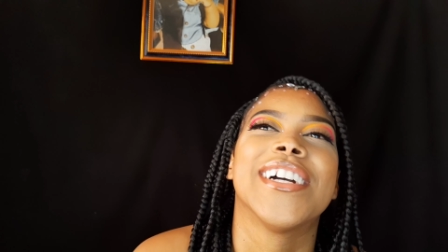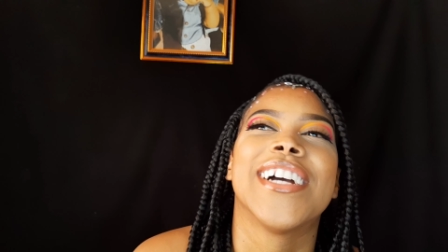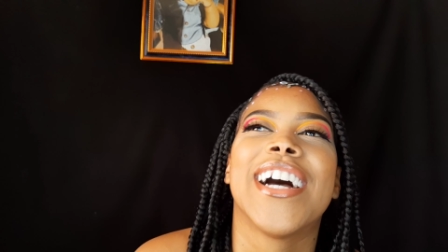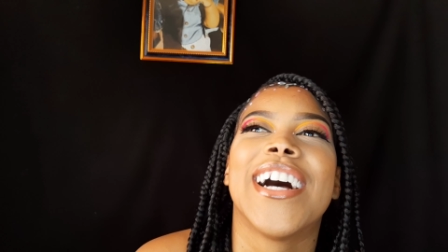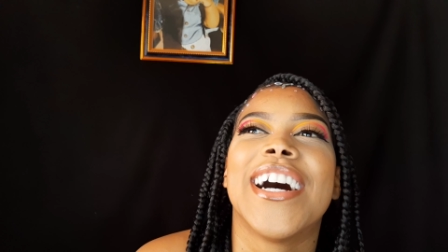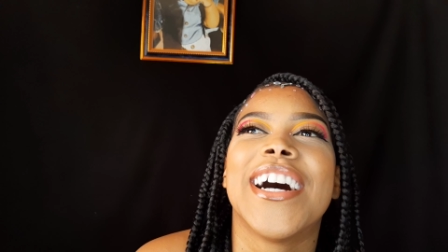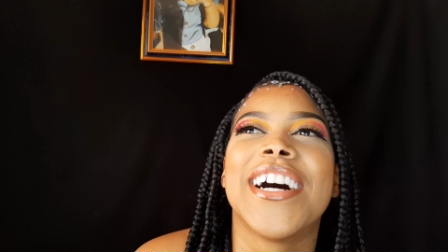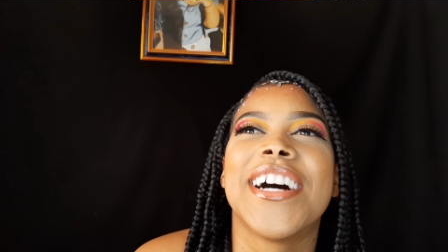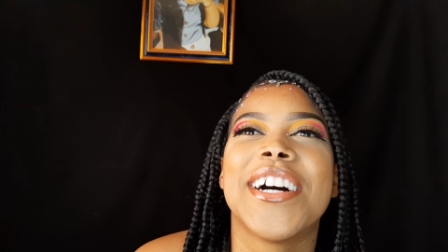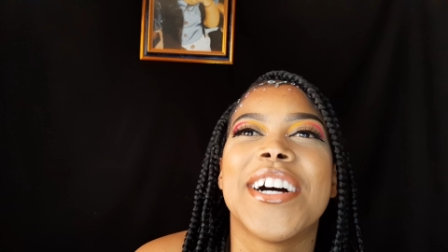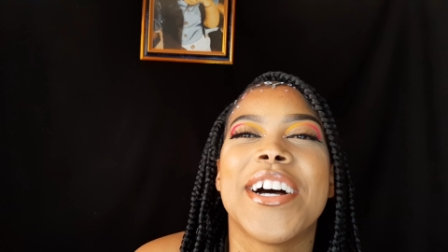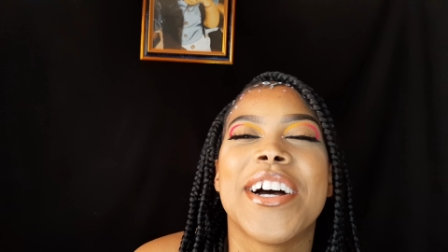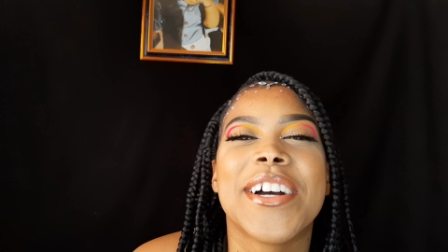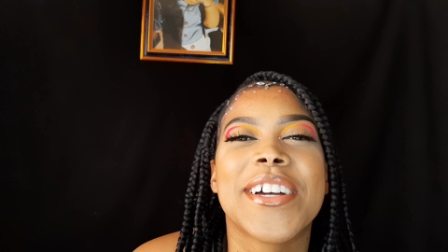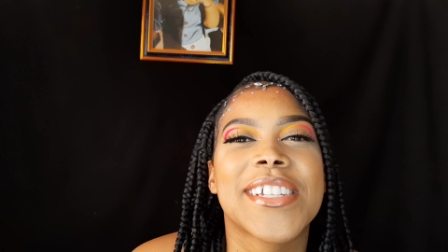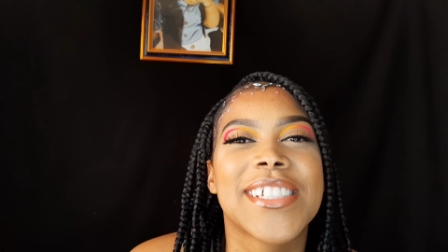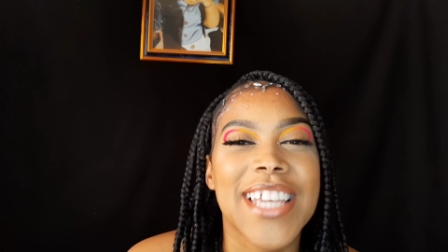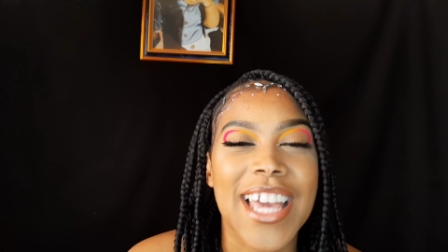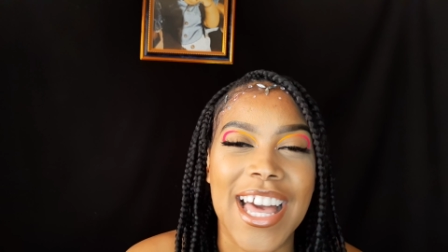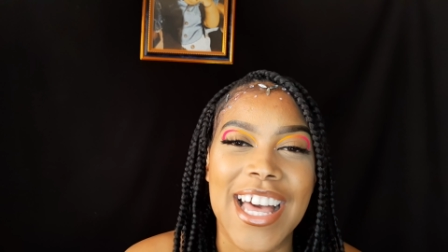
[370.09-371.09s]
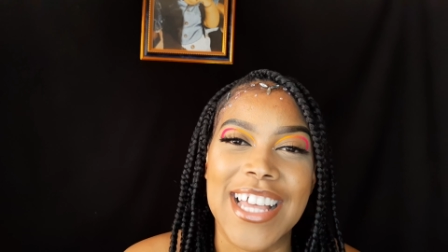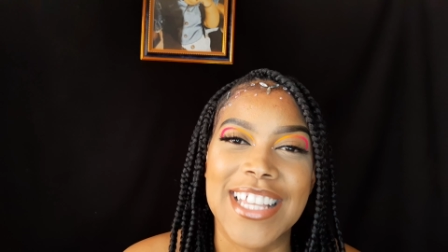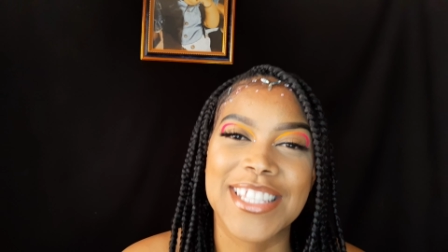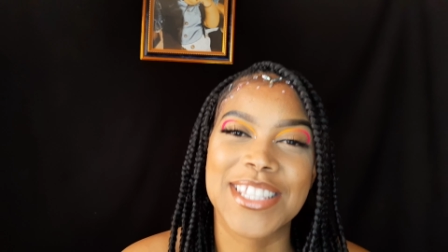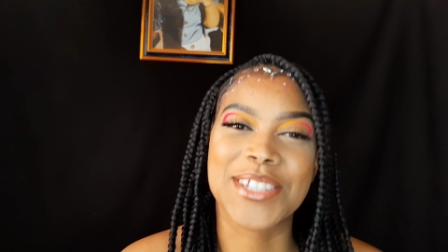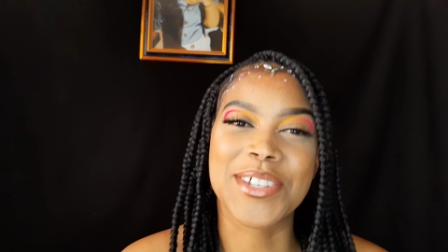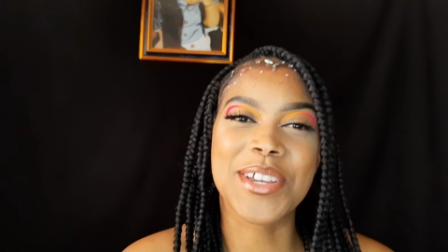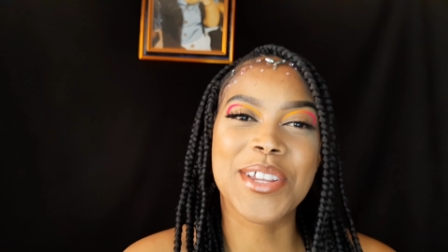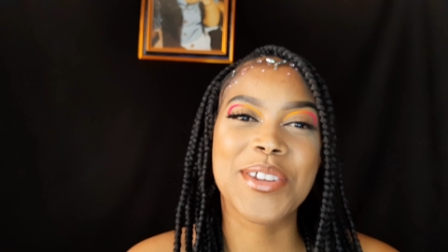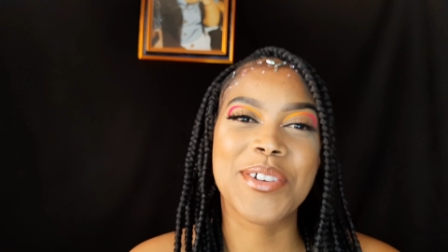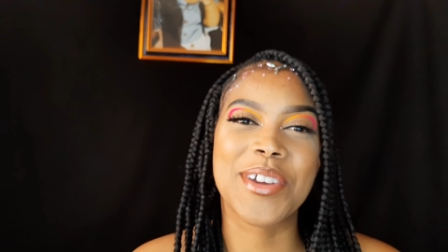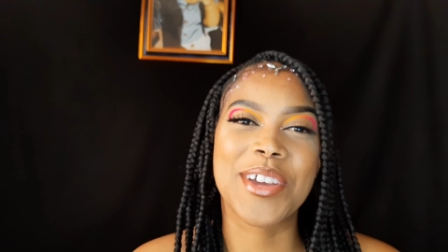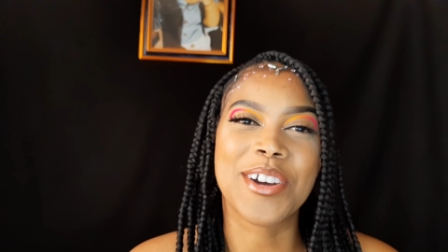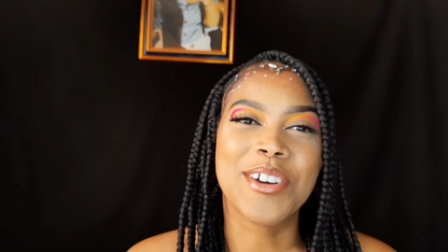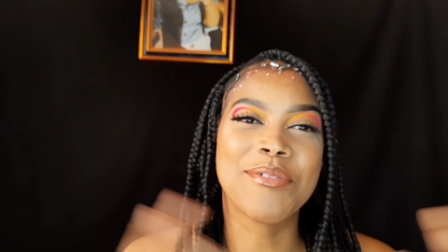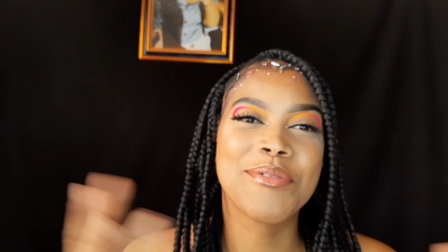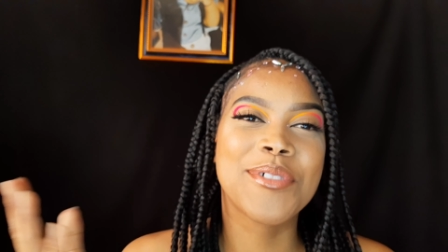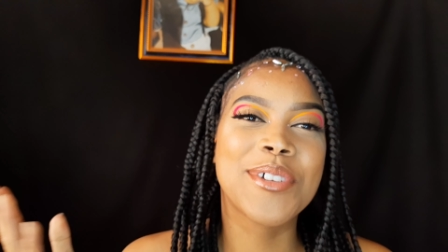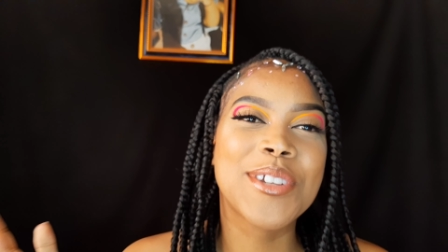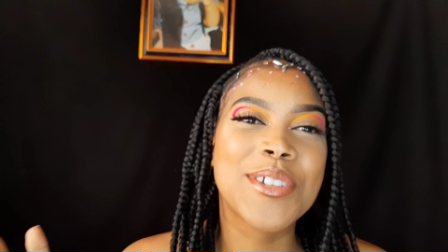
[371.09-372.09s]
yeah, so anyway, I
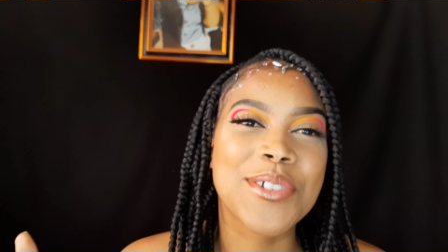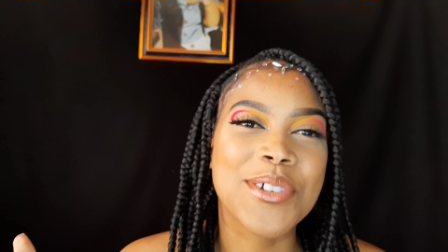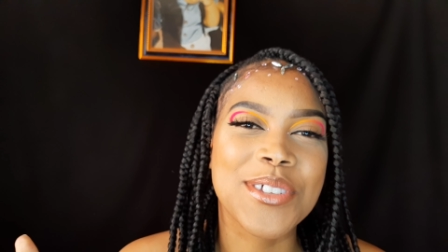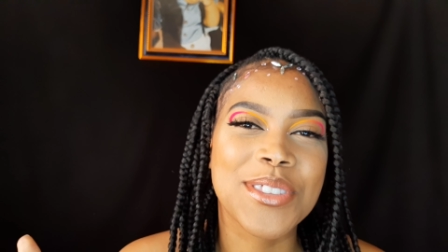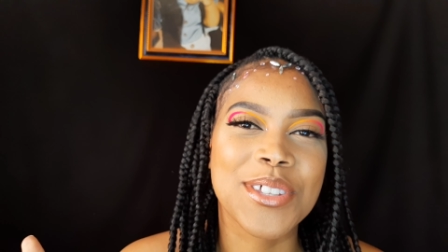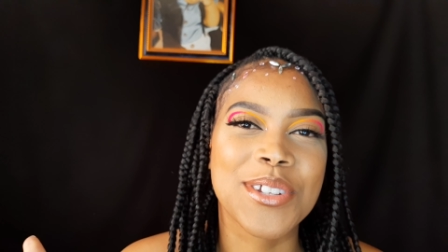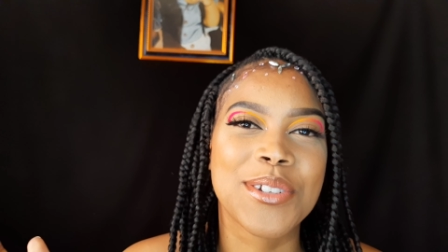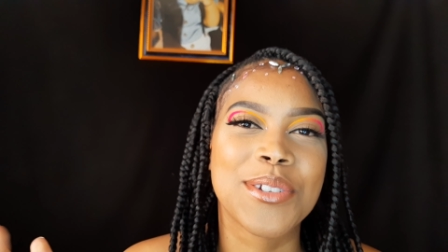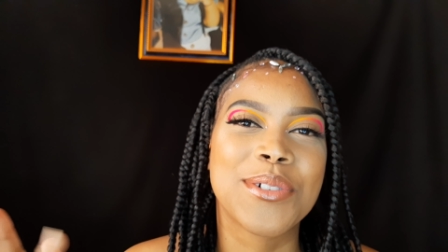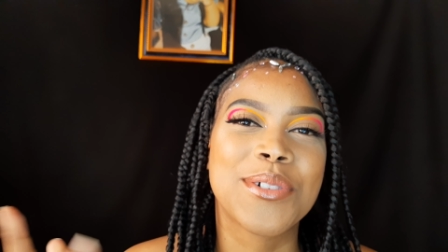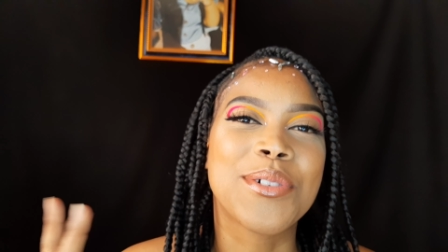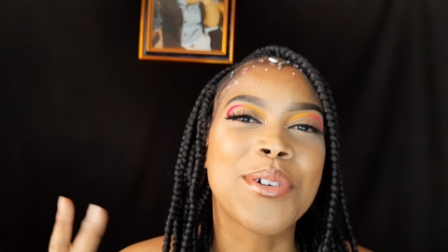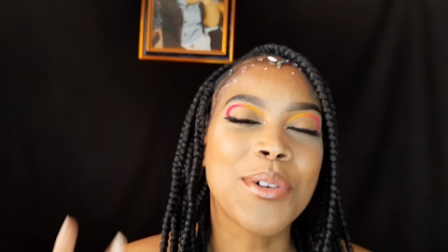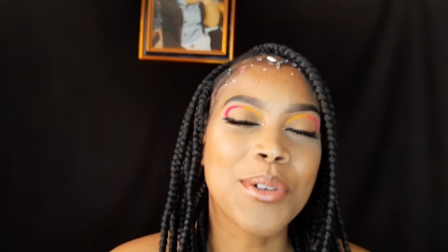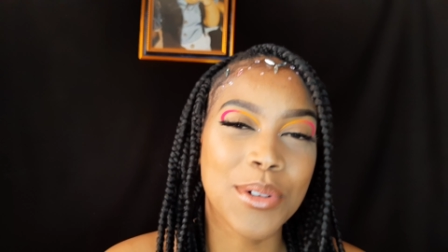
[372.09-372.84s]
hope you enjoyed the look.